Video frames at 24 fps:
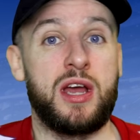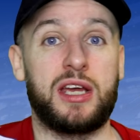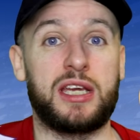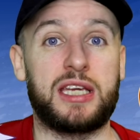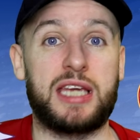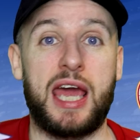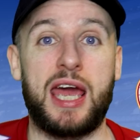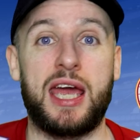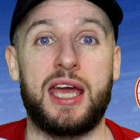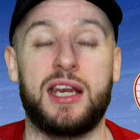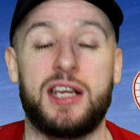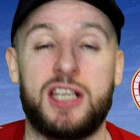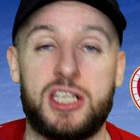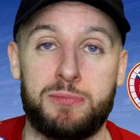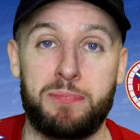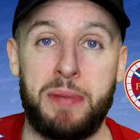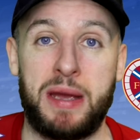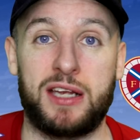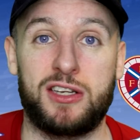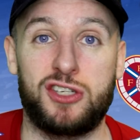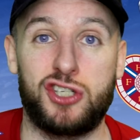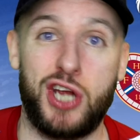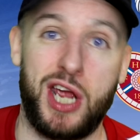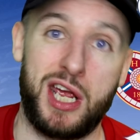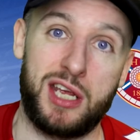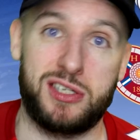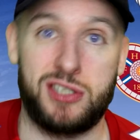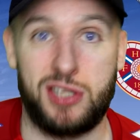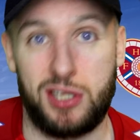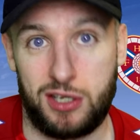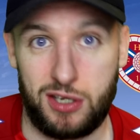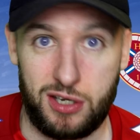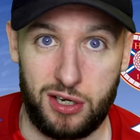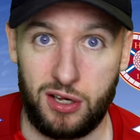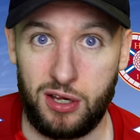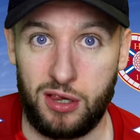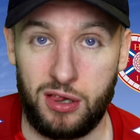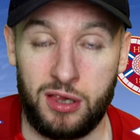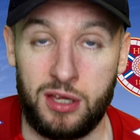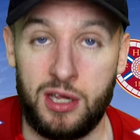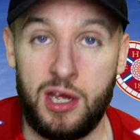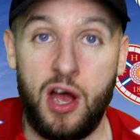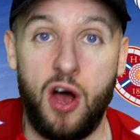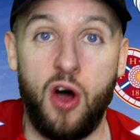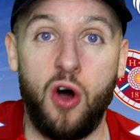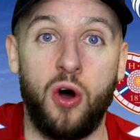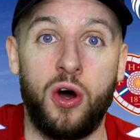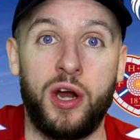getting his big chesticle
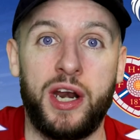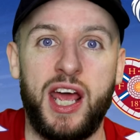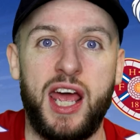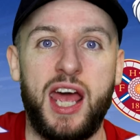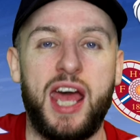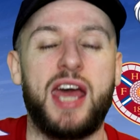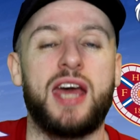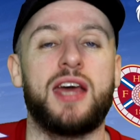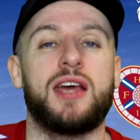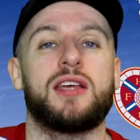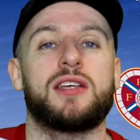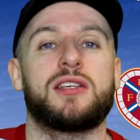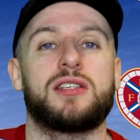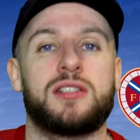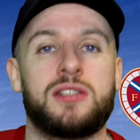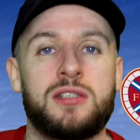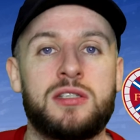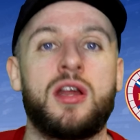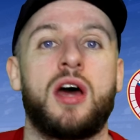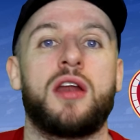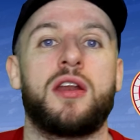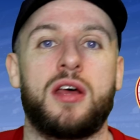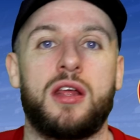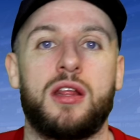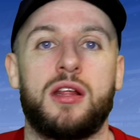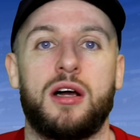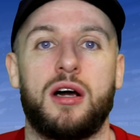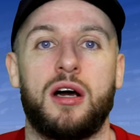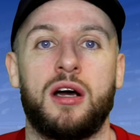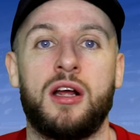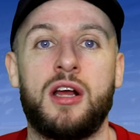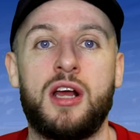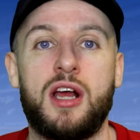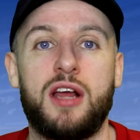on it? It is none other